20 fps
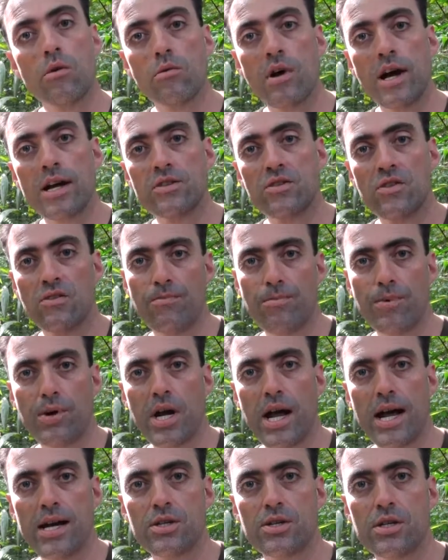rates of
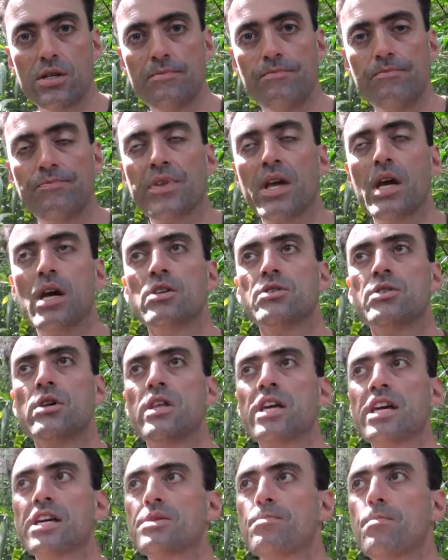predation. So
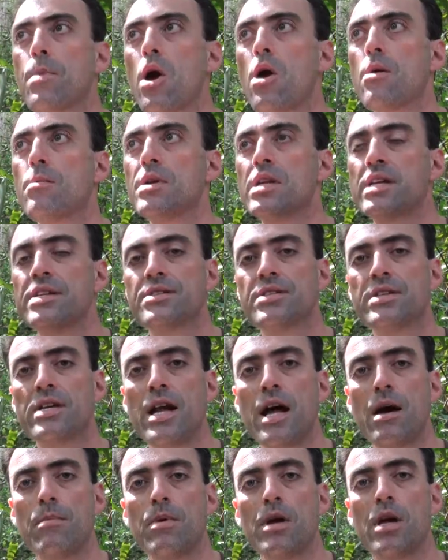the experiment is set
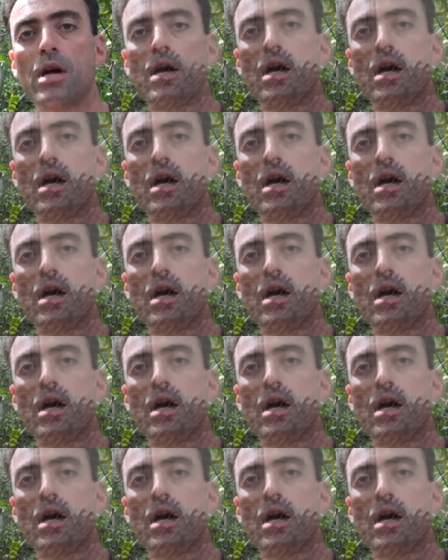up